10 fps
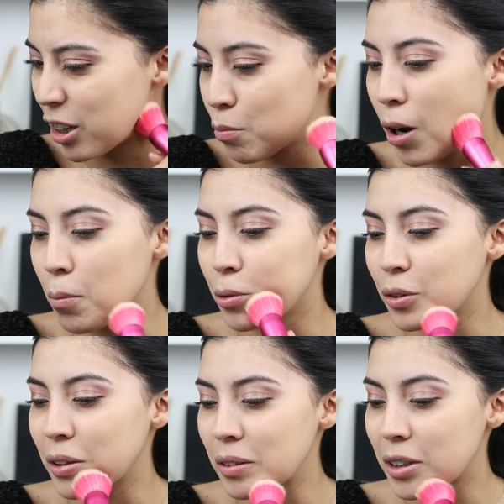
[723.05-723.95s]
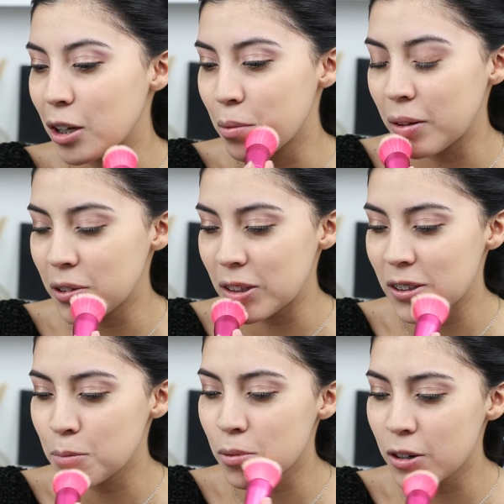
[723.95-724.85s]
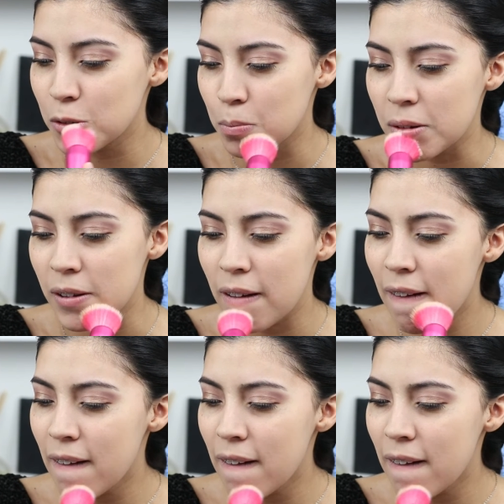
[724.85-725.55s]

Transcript: not a popular thing to say about this brush, but